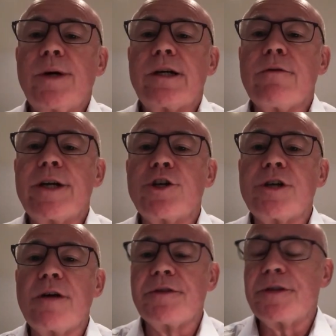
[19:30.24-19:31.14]
We're currently
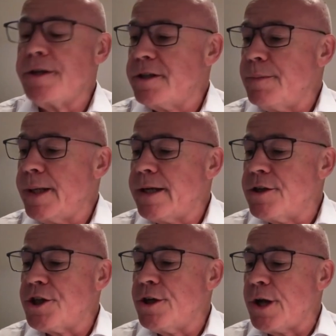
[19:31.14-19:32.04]
just over 30 million
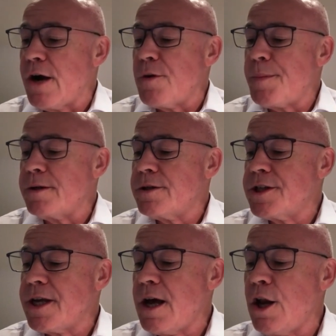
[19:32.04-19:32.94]
turnover, but
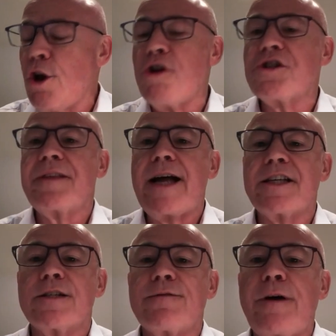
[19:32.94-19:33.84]
uh, a lot of
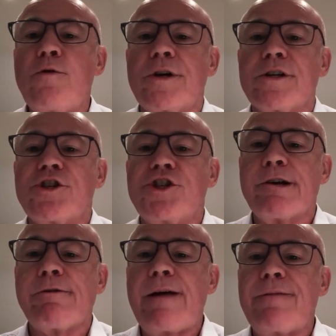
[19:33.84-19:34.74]
that is focused
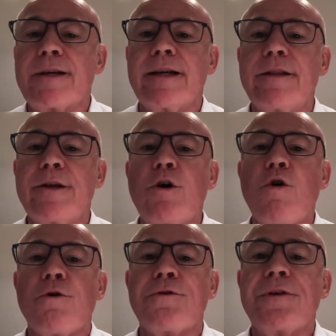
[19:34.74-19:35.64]
geographically in the
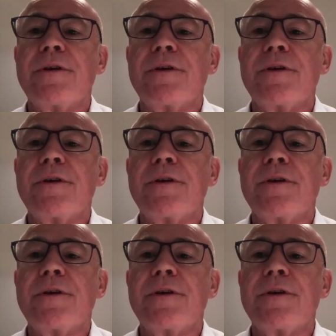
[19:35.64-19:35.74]
north.